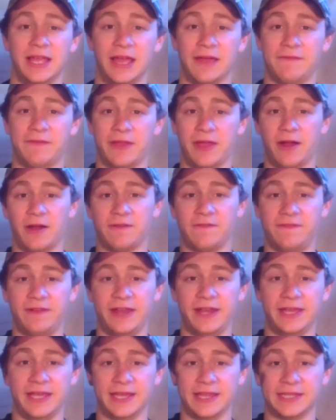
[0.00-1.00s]
if they are
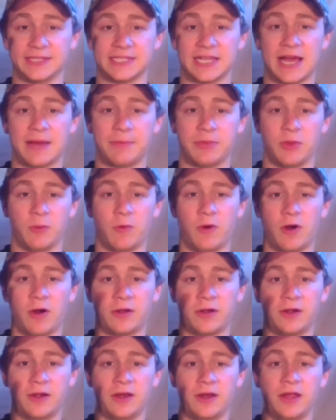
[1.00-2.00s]
feeding at the top of the
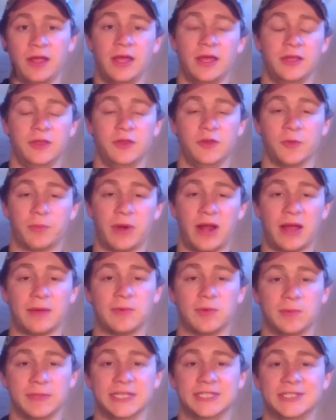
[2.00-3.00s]
water, you'll
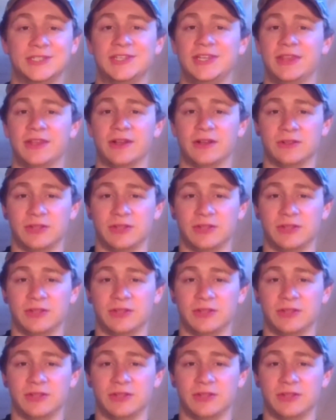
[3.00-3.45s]
probably see their